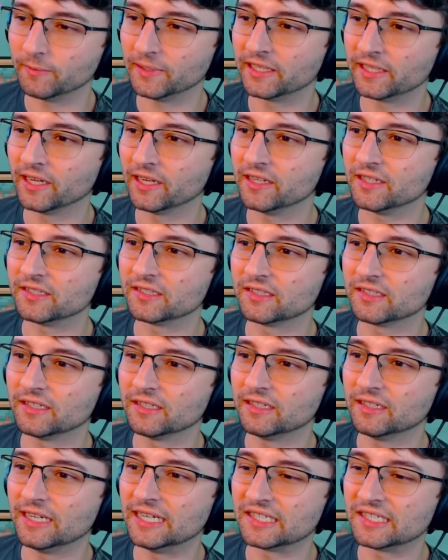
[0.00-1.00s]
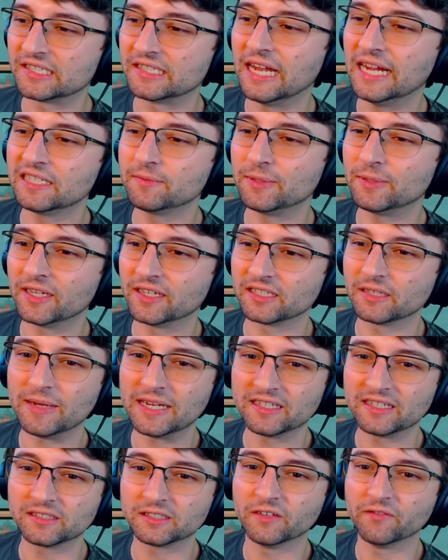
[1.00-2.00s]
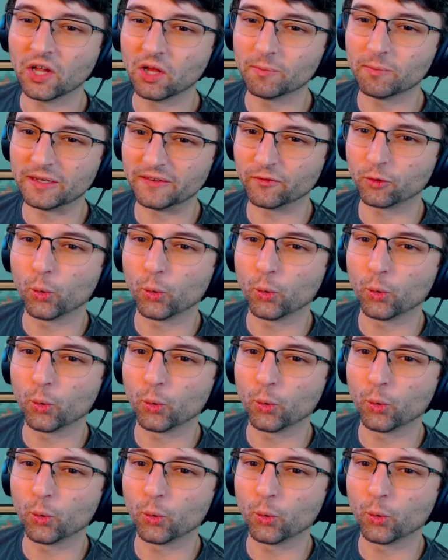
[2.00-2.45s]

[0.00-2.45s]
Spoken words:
because it's nice because it makes development